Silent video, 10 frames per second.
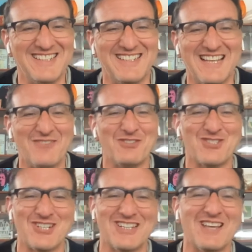in
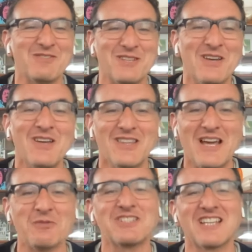effigy. That was the,
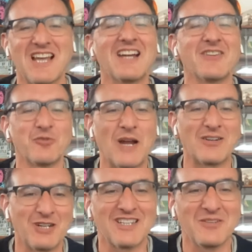that was the kind of
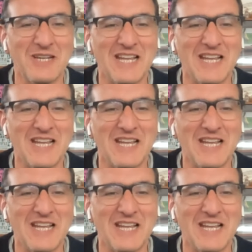rhetoric that